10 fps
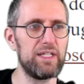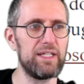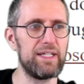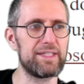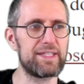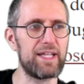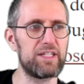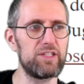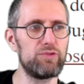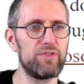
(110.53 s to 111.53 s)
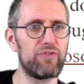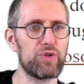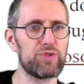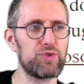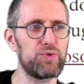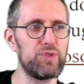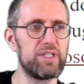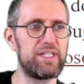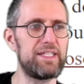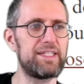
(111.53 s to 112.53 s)
Instead, he refers to a
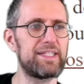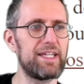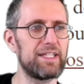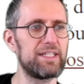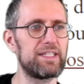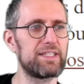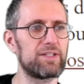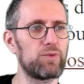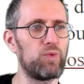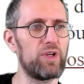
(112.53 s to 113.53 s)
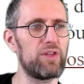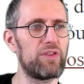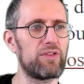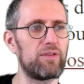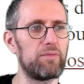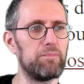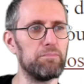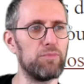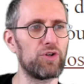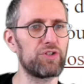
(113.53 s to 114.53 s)
descent with
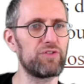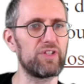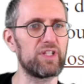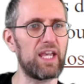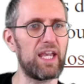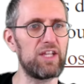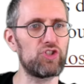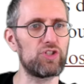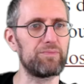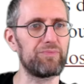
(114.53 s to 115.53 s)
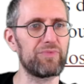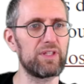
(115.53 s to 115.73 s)
modification.